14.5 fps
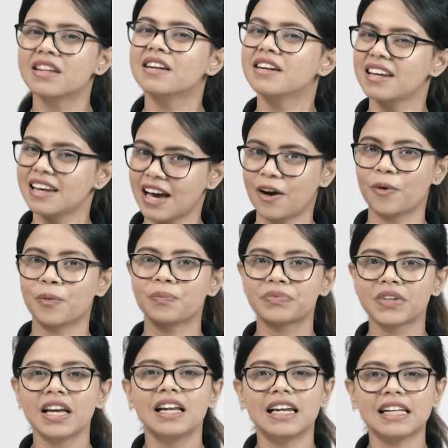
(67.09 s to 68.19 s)
Now,
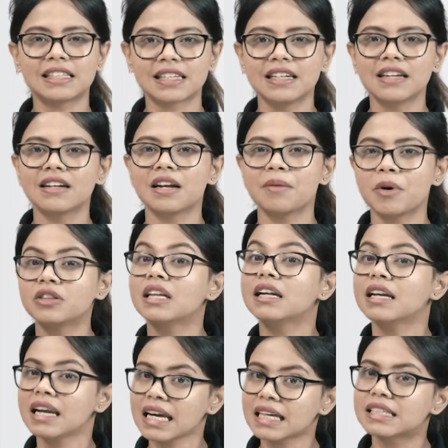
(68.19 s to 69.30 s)
let's learn about the
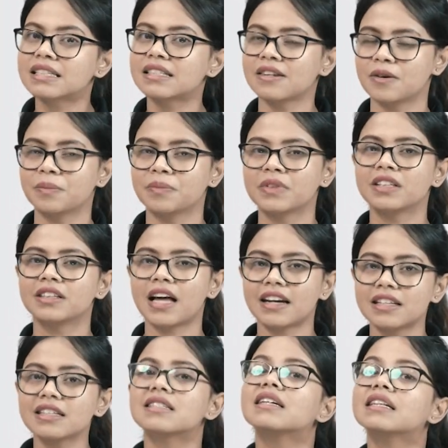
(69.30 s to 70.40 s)
next term,
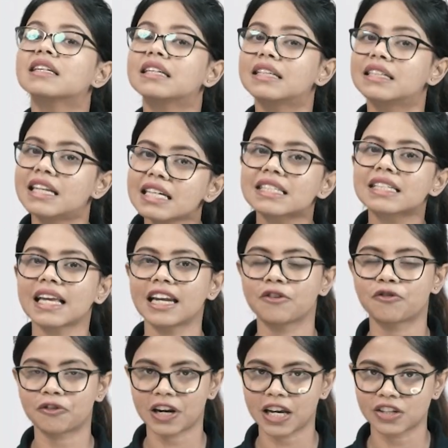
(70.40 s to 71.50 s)
that is
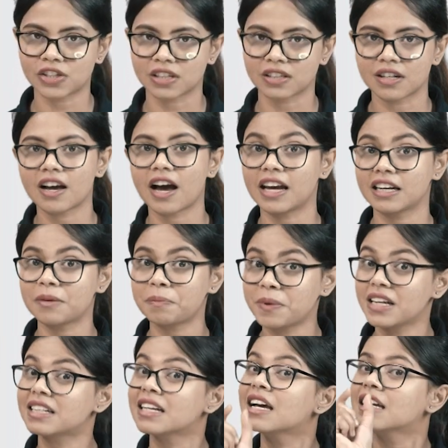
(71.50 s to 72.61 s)
disinflation. I
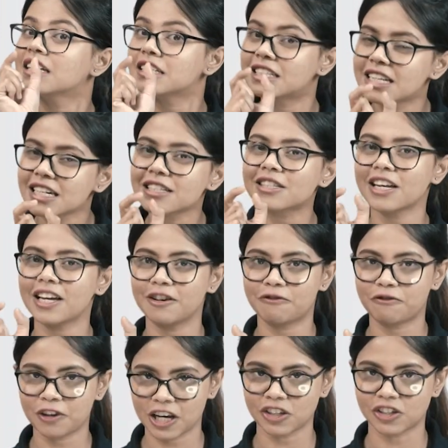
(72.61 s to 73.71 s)
repeat,
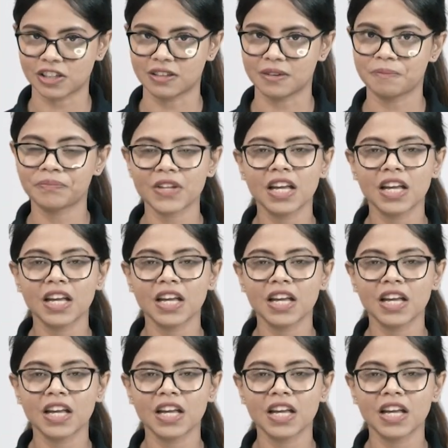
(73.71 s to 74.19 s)
disinflation.